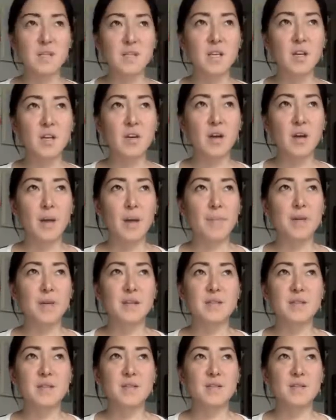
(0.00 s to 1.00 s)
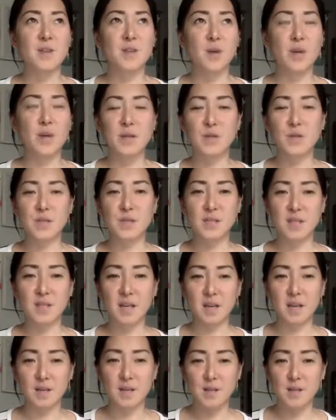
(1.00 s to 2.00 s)
think your company is so interesting
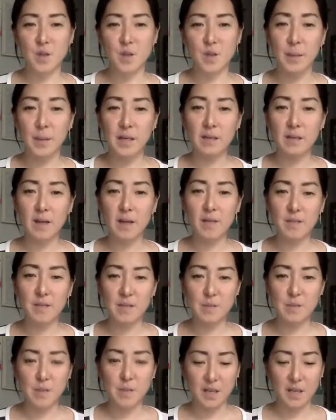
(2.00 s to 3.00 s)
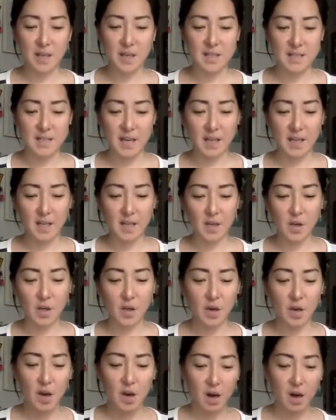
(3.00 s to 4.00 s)
on so many levels because like you're
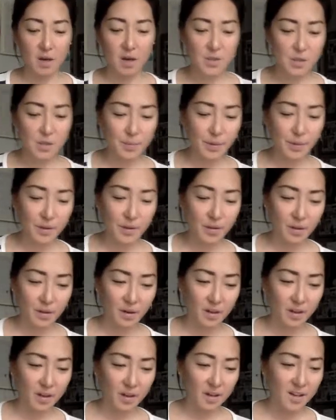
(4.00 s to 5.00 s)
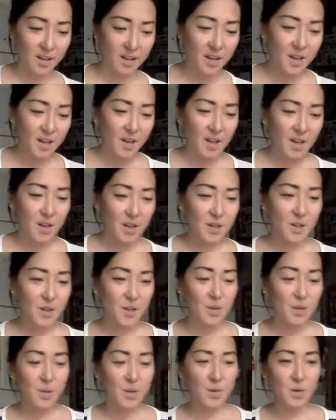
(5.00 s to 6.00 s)
an entrepreneur,
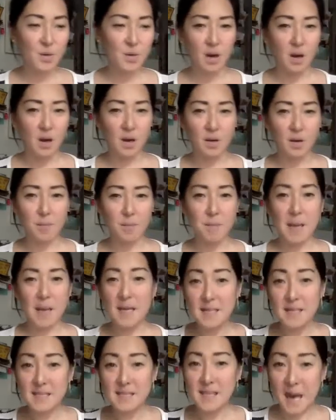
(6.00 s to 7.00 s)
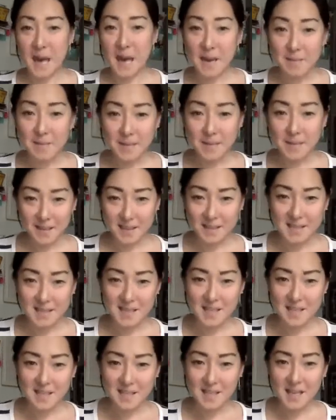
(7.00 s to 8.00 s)
you make
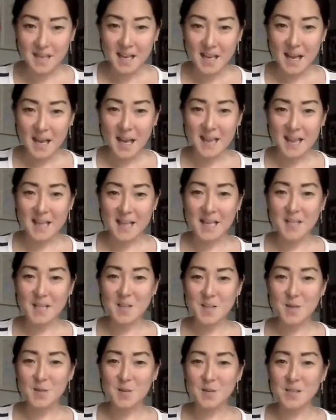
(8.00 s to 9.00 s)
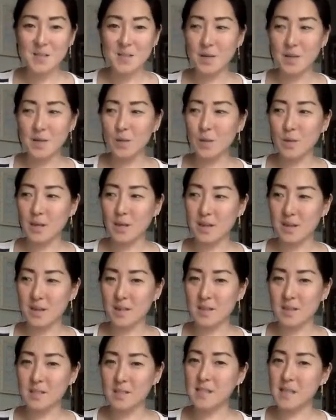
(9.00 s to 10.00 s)
diamonds, and then you deal with
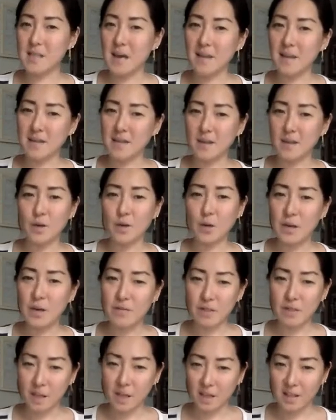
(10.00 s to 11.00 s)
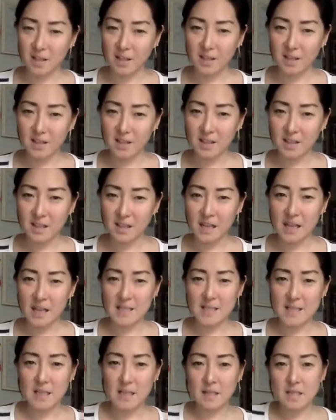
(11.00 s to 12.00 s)
death and grieving.
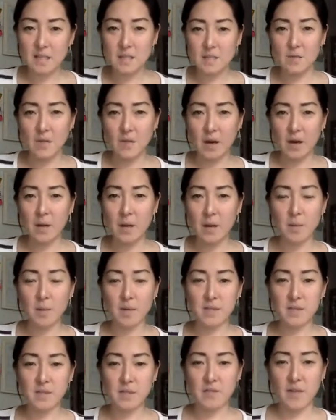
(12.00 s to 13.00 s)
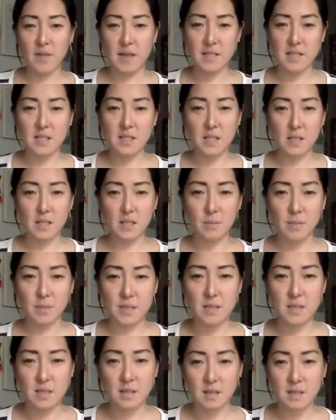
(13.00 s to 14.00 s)
It's like this very multifaceted
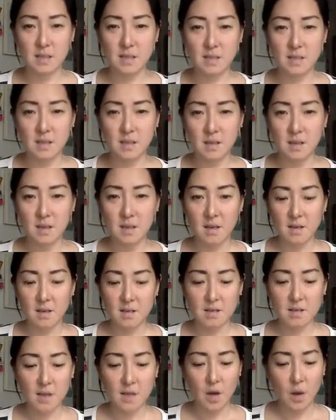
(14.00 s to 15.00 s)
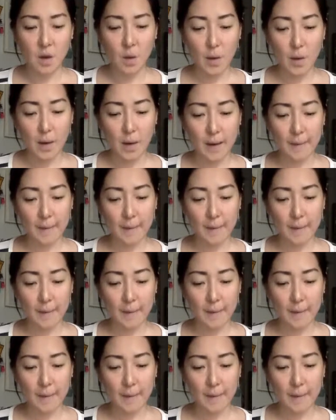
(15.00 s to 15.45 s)
business. So